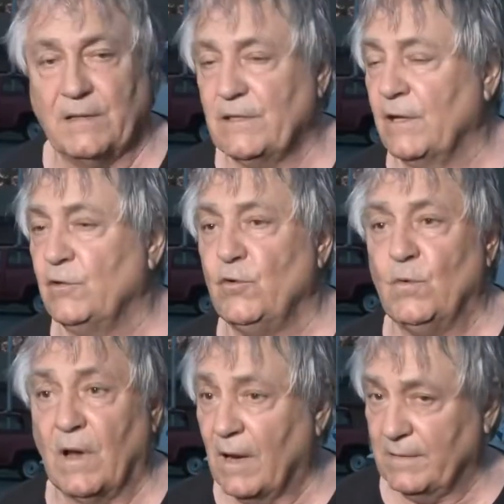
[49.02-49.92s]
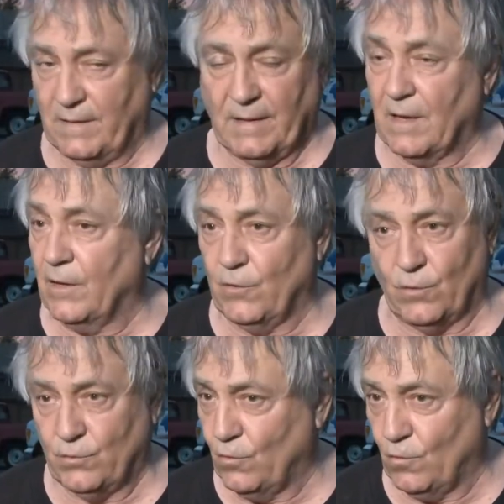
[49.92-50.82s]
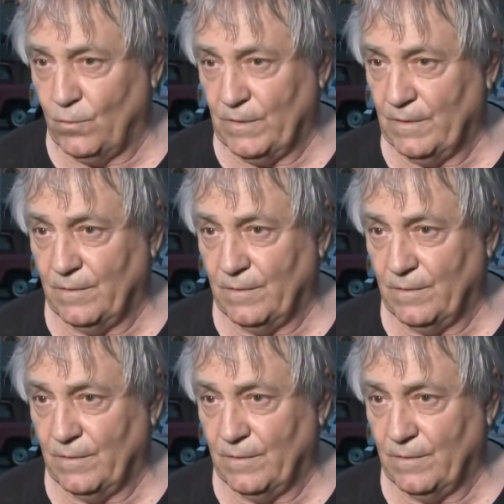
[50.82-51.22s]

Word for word: said, Do not get out of your tube.